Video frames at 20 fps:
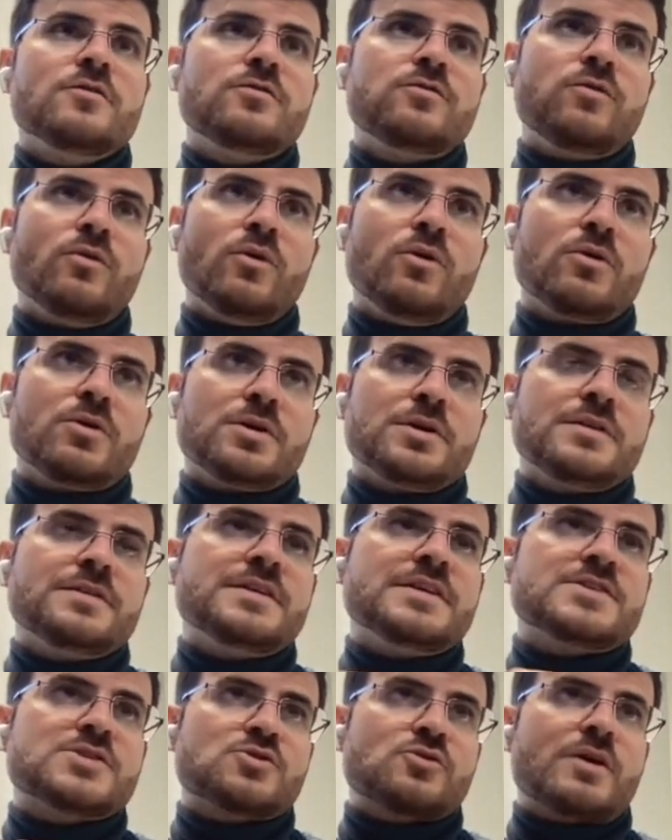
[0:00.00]
for
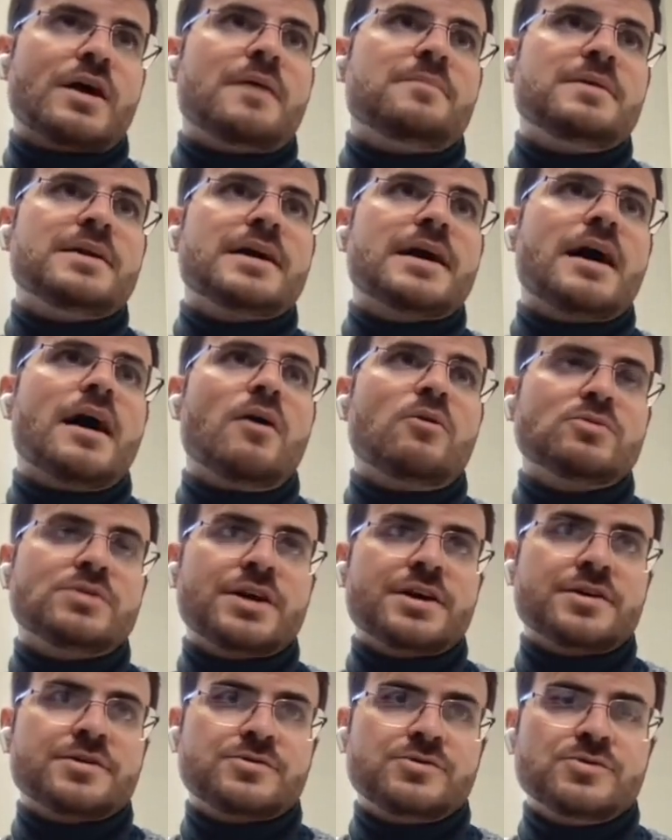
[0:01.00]
describing how
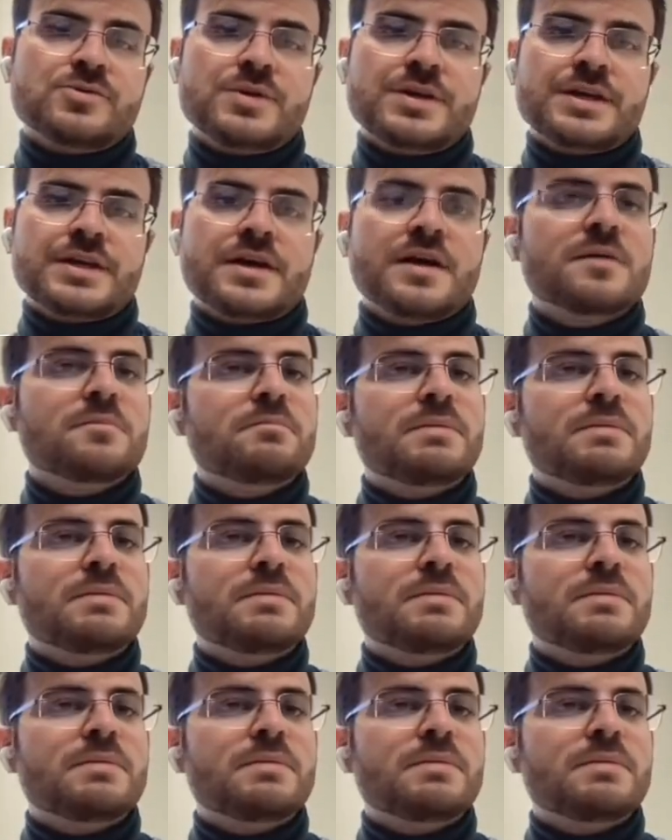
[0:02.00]
they're doing,